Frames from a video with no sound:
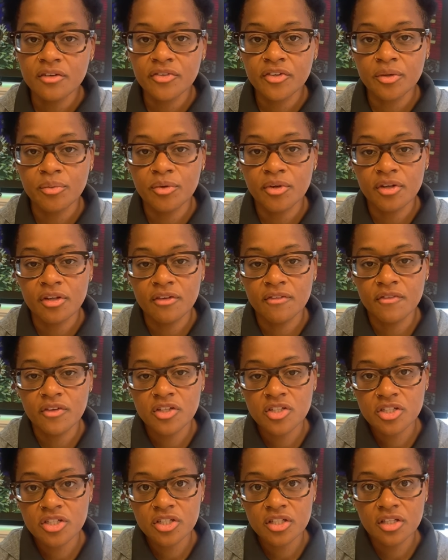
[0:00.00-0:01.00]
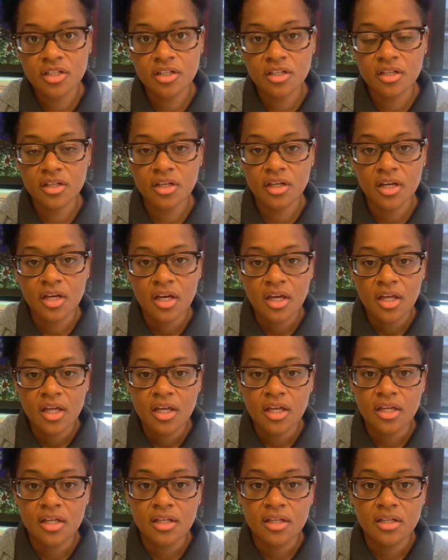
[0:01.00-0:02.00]
of community visioning
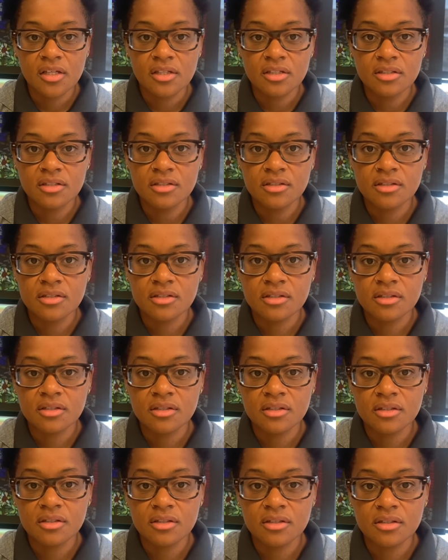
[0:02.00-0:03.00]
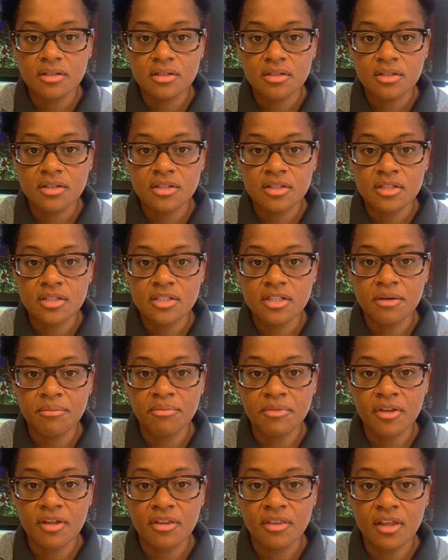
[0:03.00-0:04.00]
is
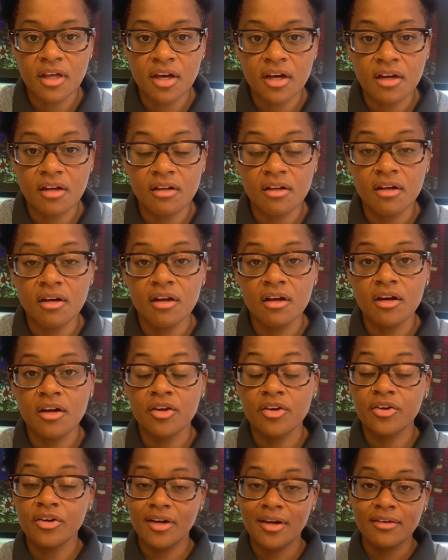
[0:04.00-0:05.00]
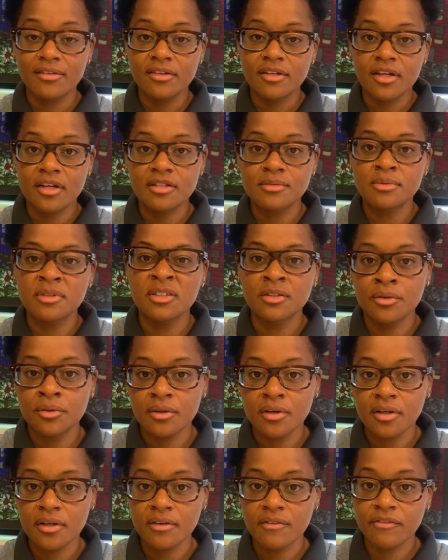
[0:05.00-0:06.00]
something that Grounded has been
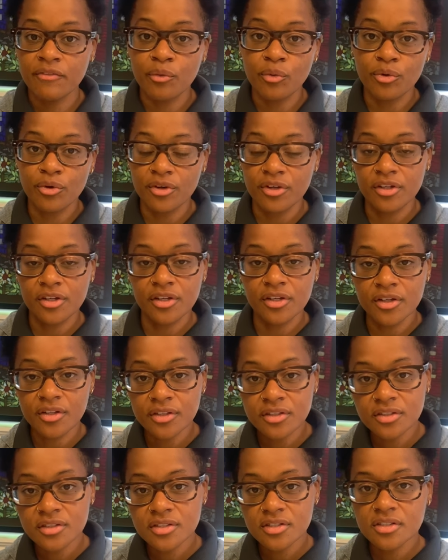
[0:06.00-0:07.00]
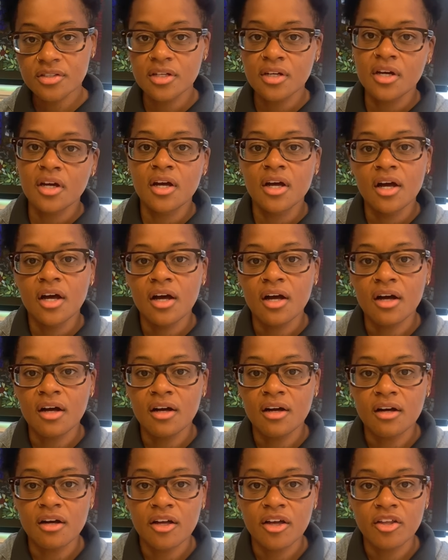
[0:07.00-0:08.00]
doing for years
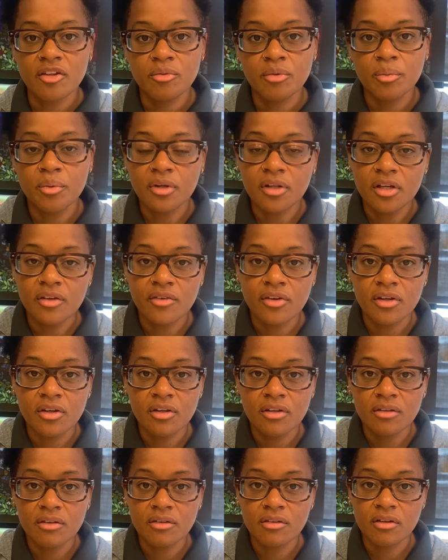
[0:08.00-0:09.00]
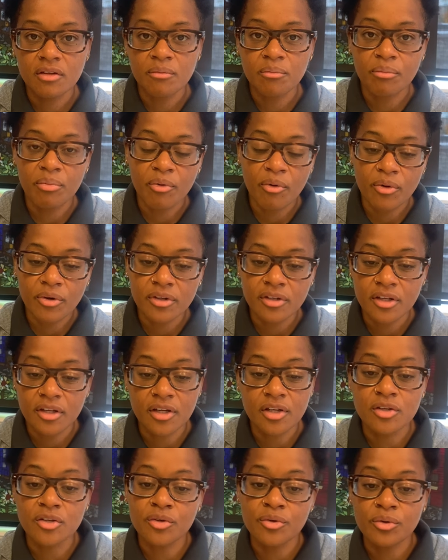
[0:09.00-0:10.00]
because we believe it is important and
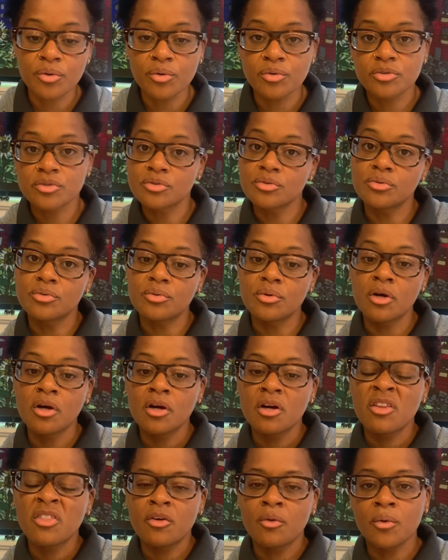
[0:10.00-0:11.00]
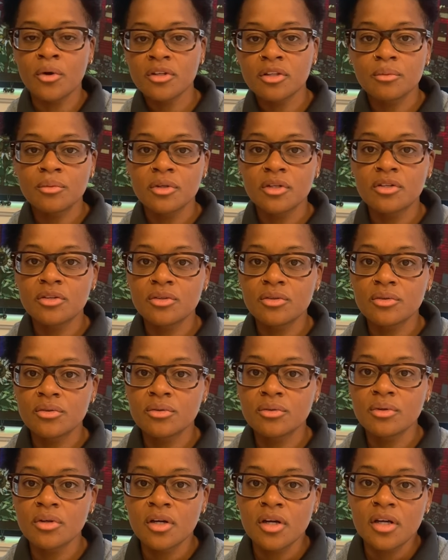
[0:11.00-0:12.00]
integral to the work that we
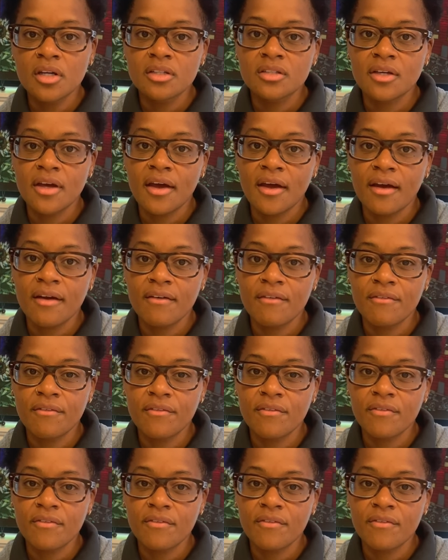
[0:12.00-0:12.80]
do to have